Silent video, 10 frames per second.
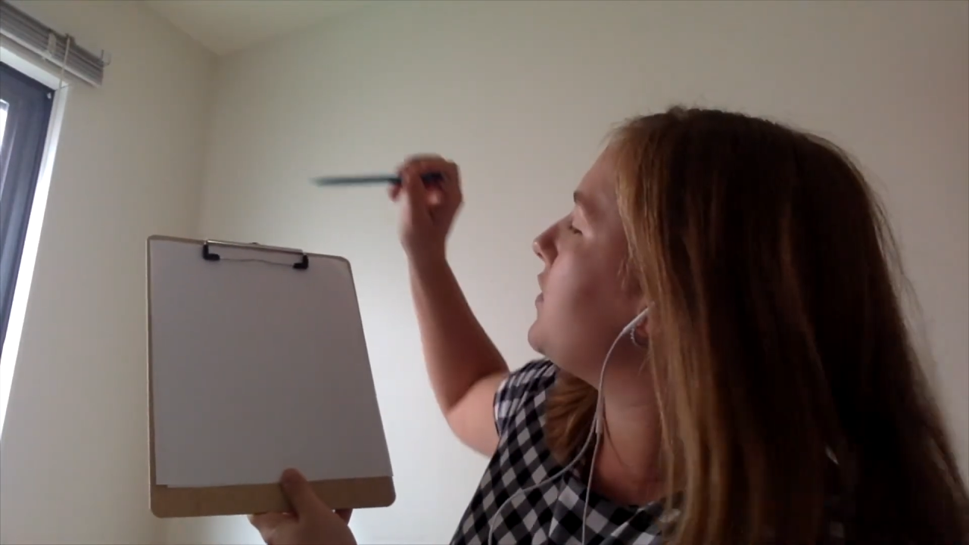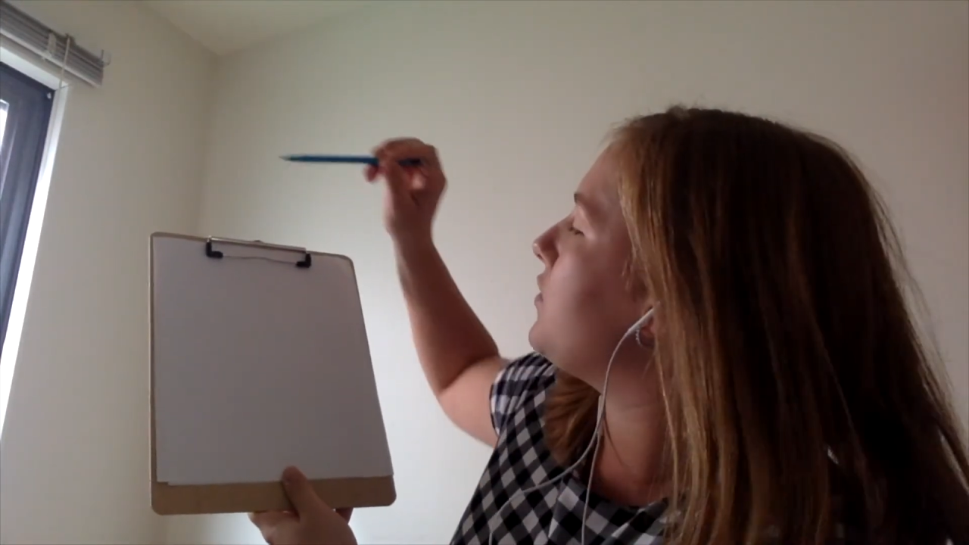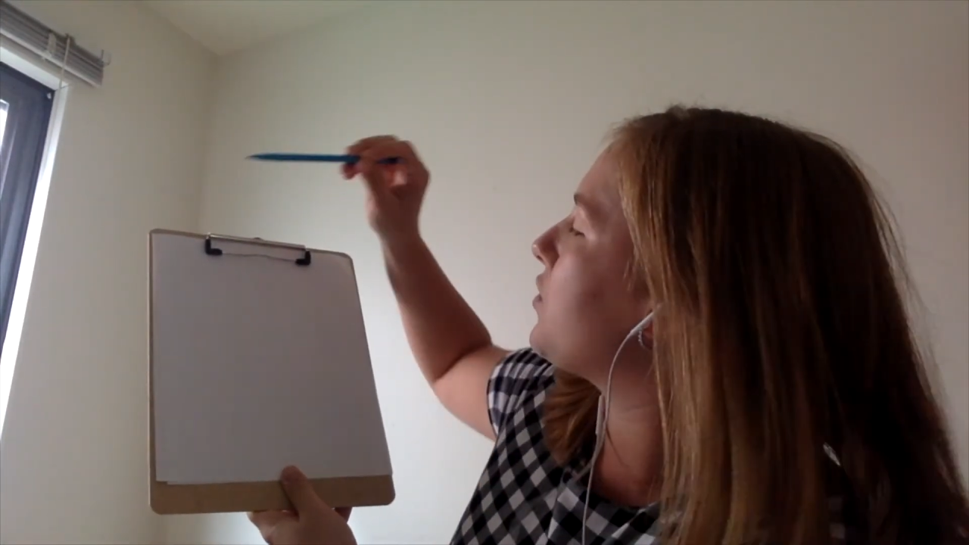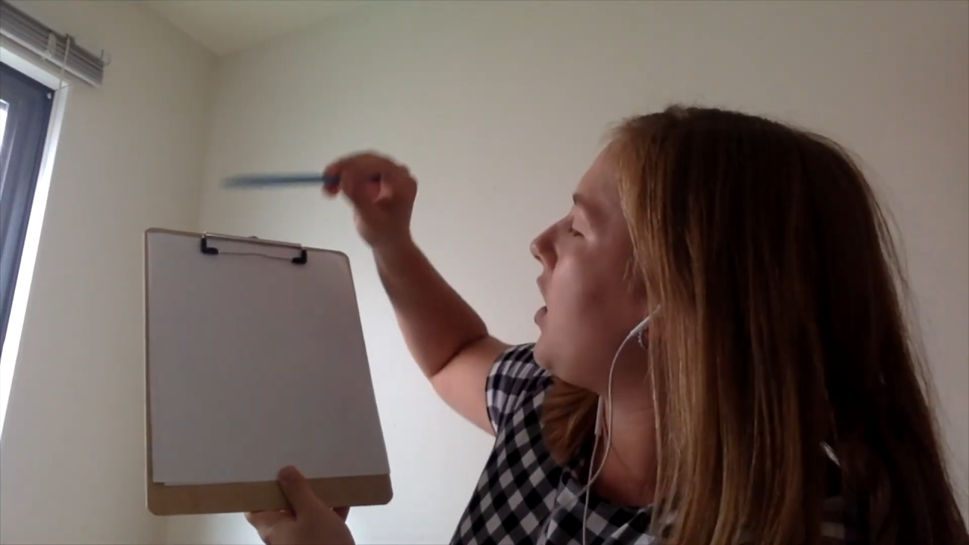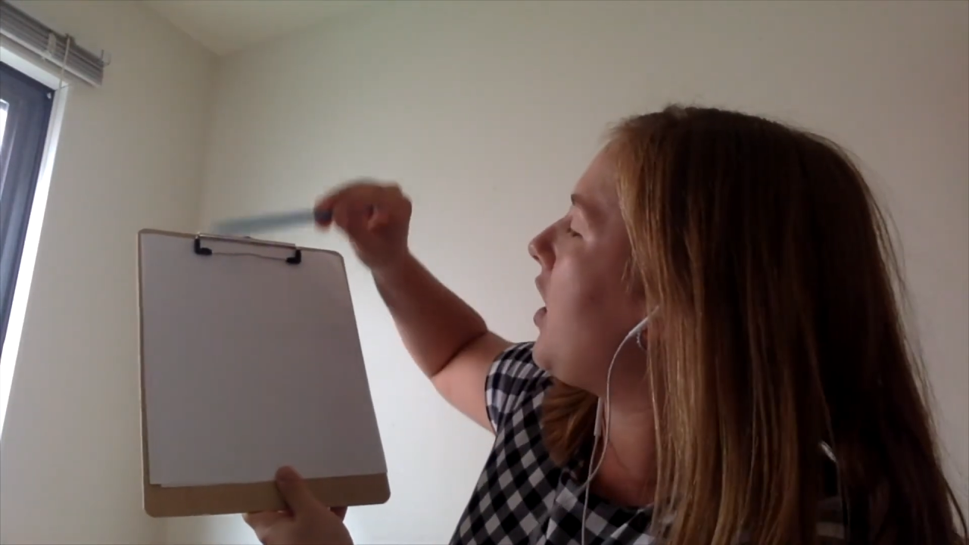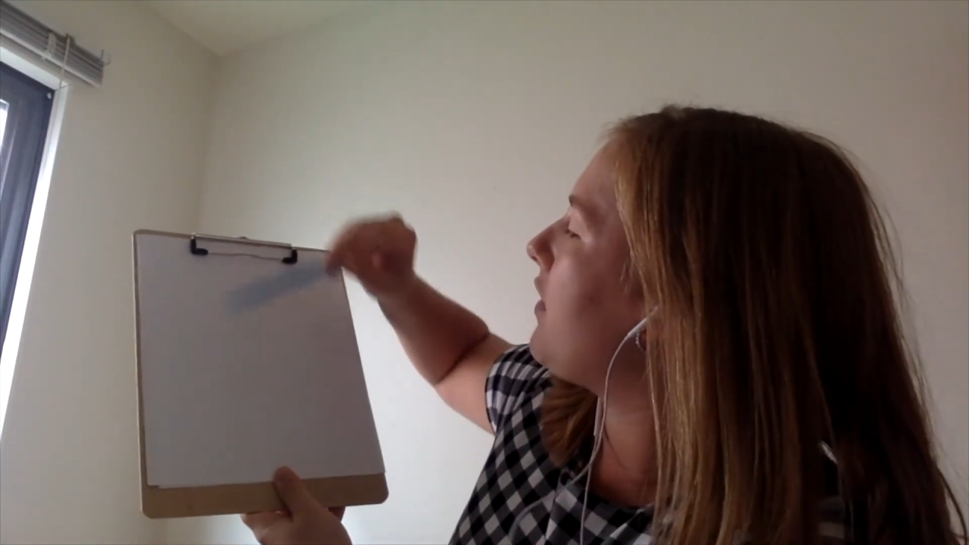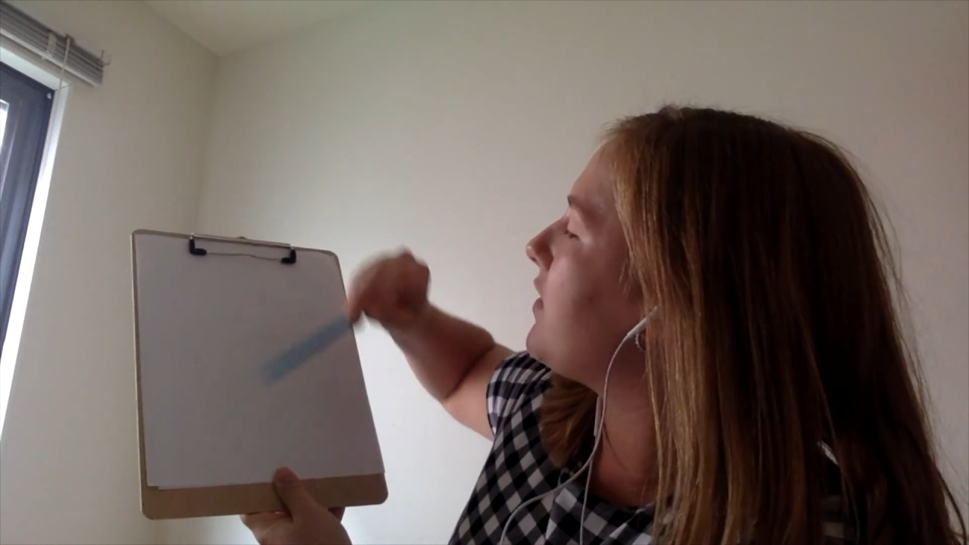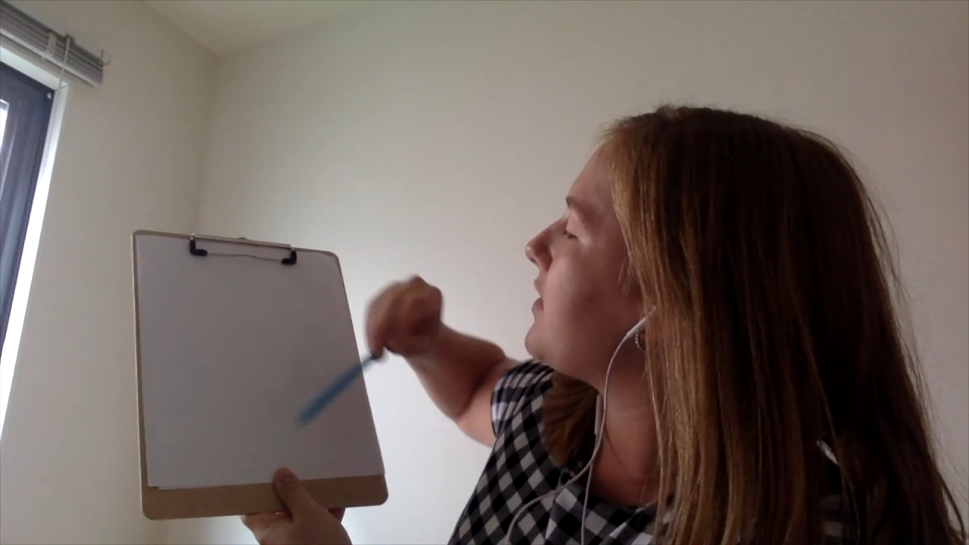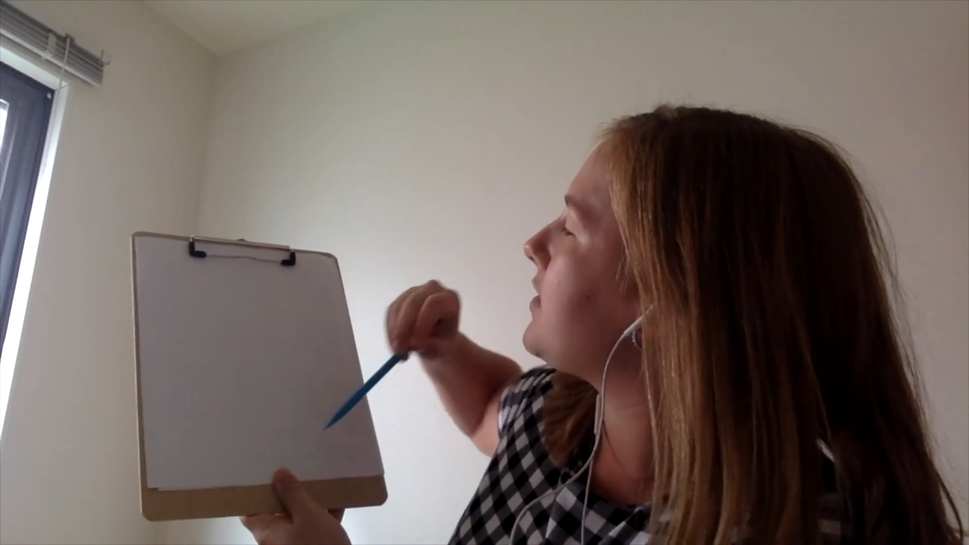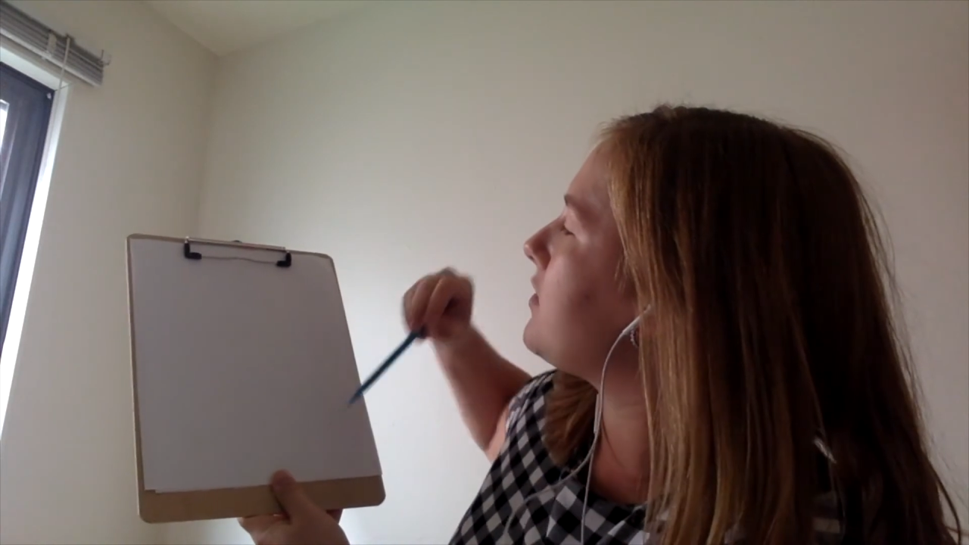you draw
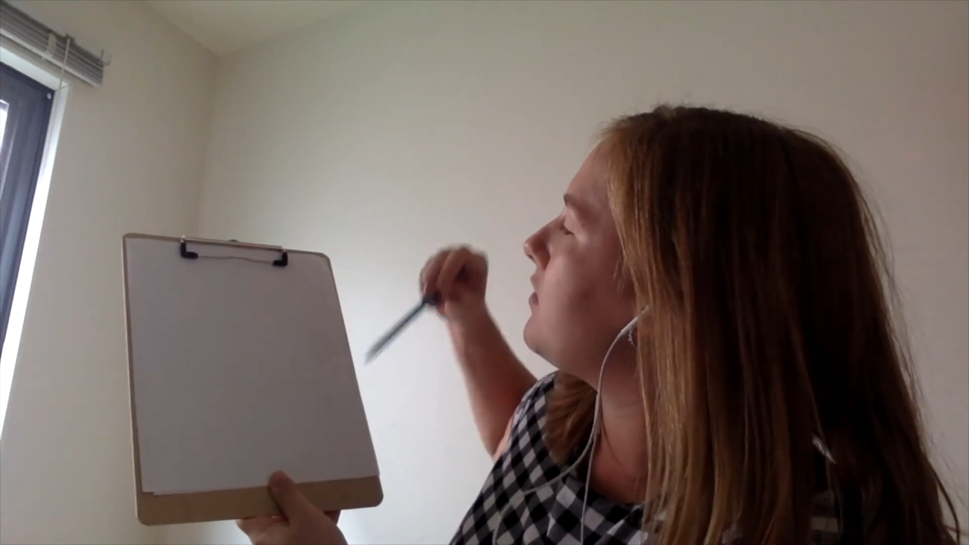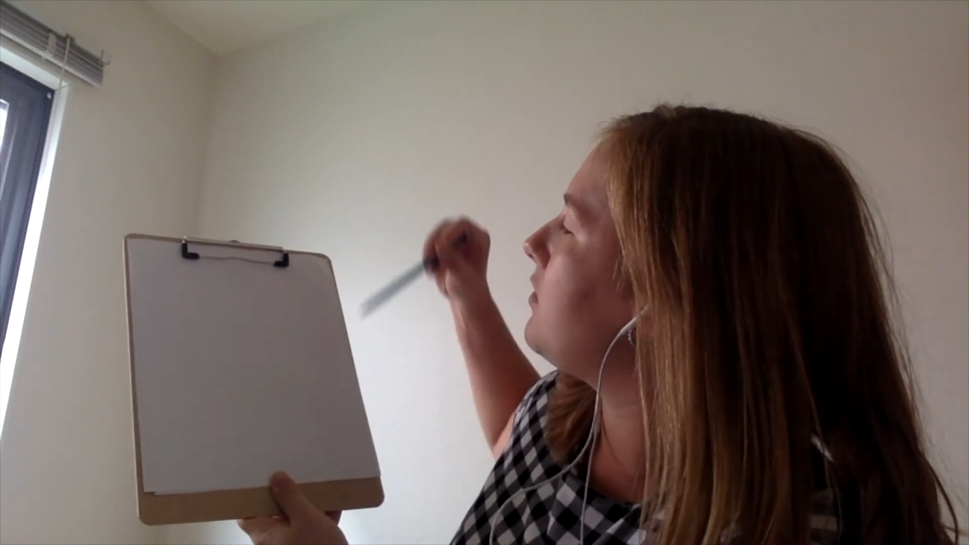this